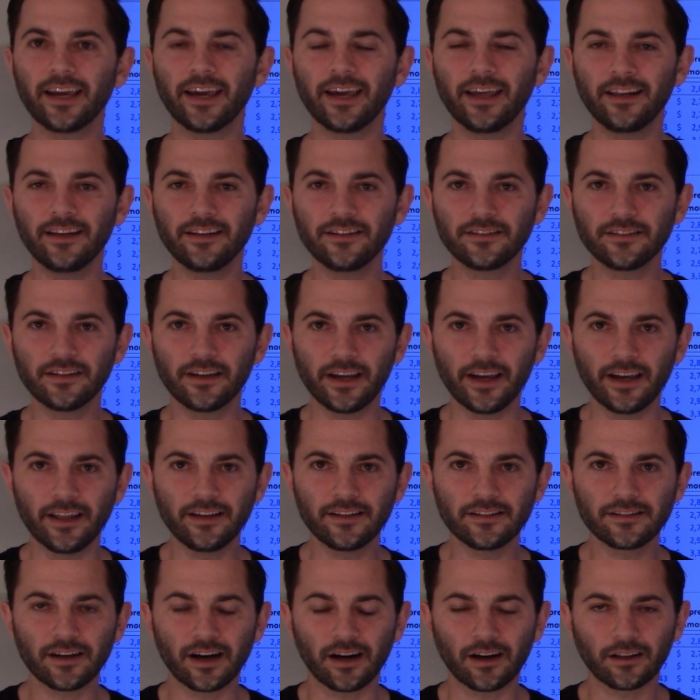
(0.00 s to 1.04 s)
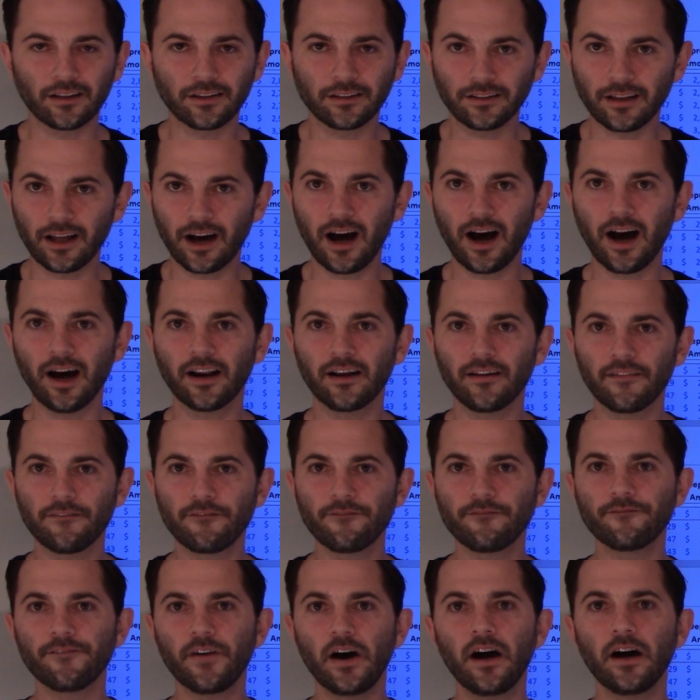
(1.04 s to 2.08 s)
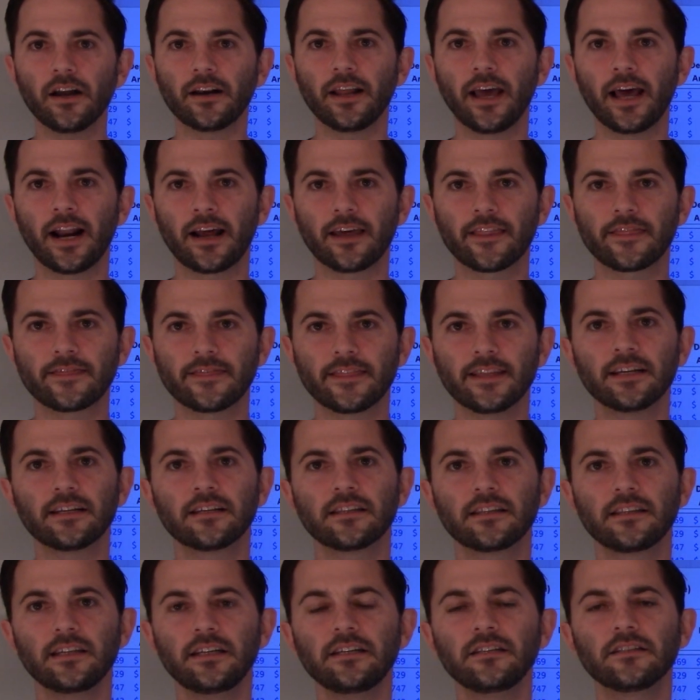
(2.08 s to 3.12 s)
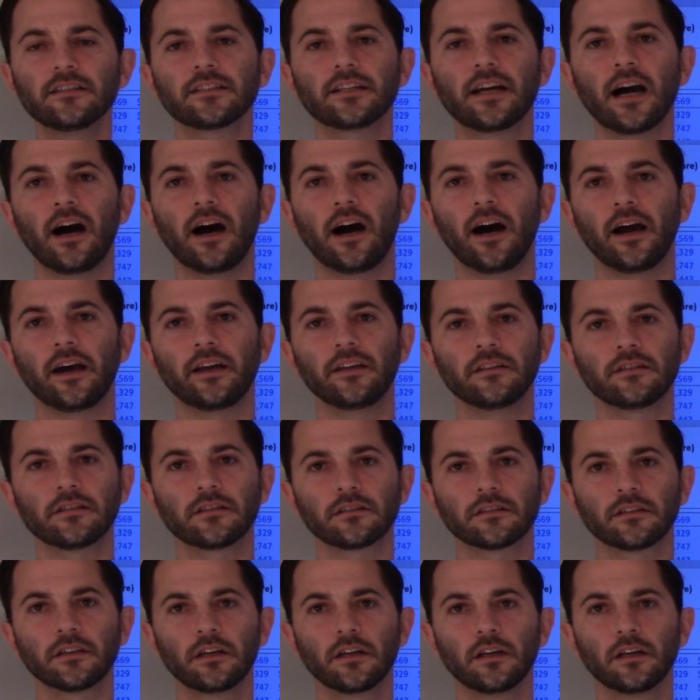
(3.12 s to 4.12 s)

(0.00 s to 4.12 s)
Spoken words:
It is a lot of fun, and I think these guys,